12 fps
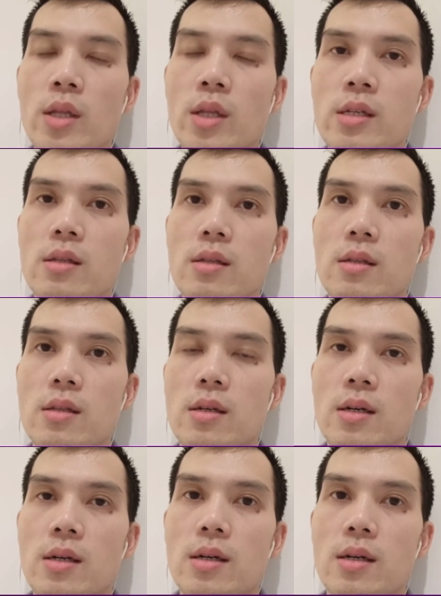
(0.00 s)
they wanted
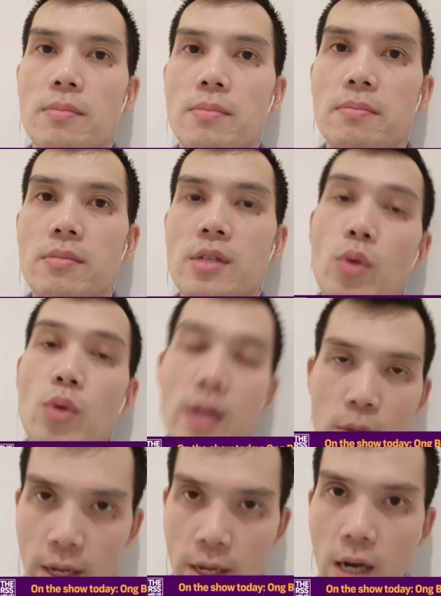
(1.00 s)
um,
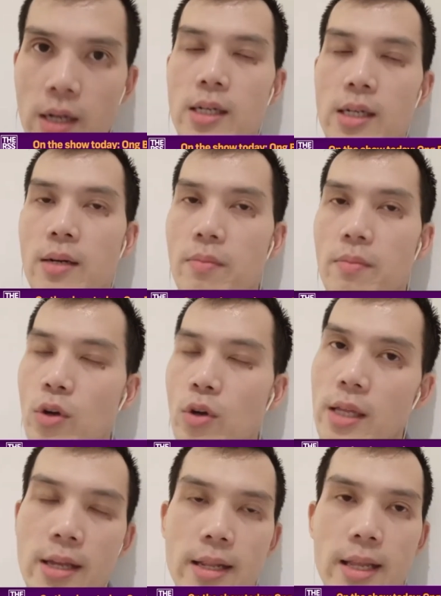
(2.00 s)
someone a little bit
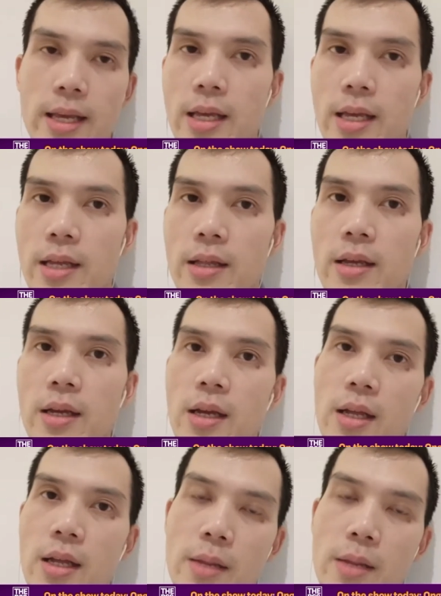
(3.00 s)
younger, because I think
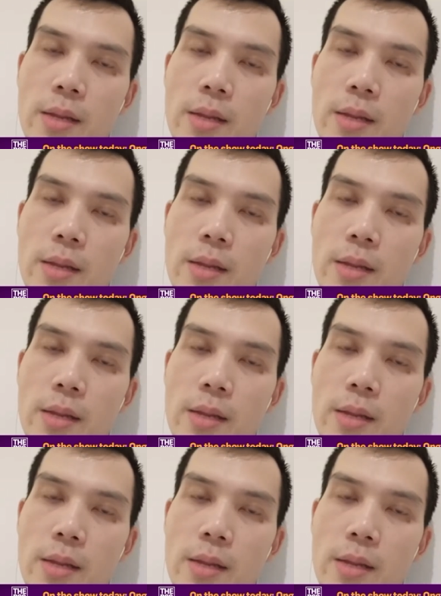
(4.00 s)
the